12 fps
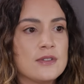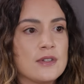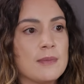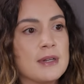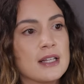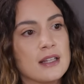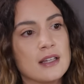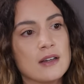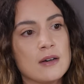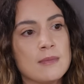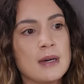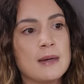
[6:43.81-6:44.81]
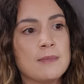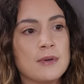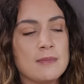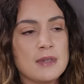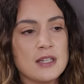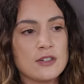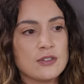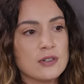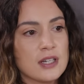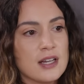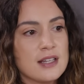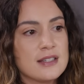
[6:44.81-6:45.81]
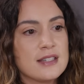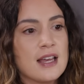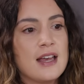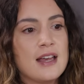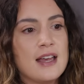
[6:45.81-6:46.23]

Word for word: So I'm going to click on my Premiere shortcuts.